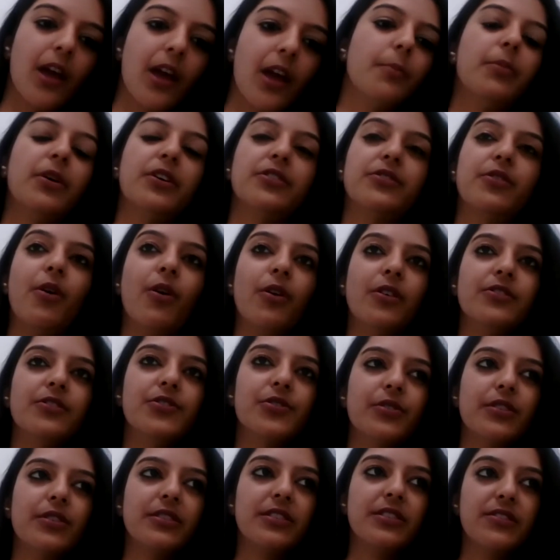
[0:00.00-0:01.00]
but also
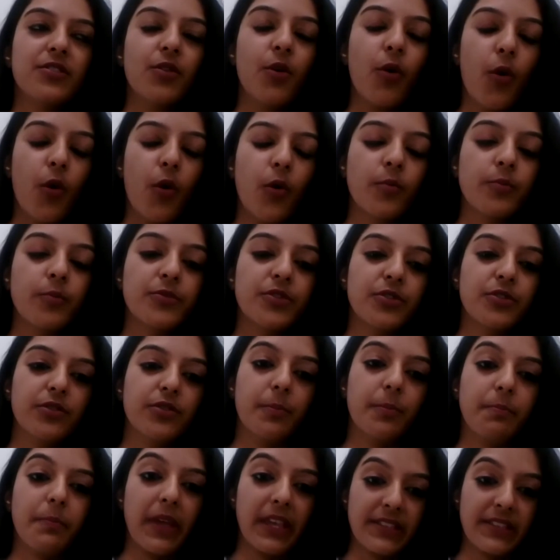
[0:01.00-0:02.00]
it is home to
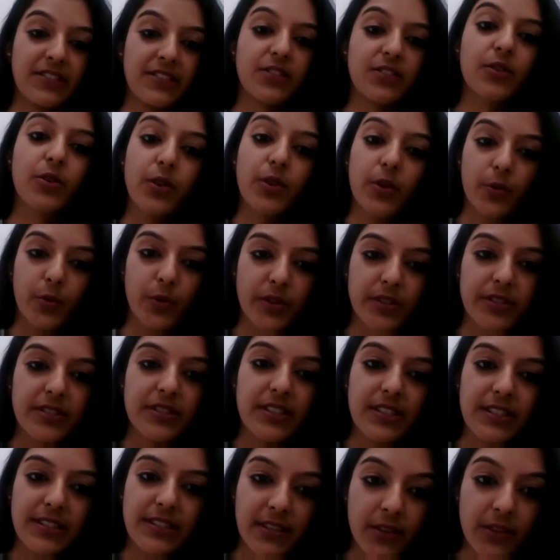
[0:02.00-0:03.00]
the best
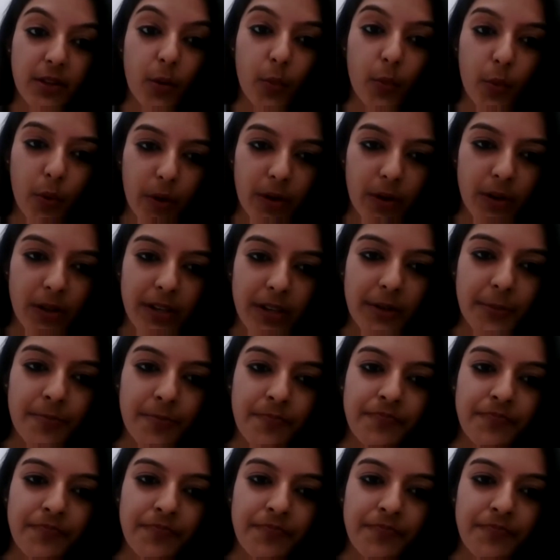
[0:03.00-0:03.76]
universities in the world.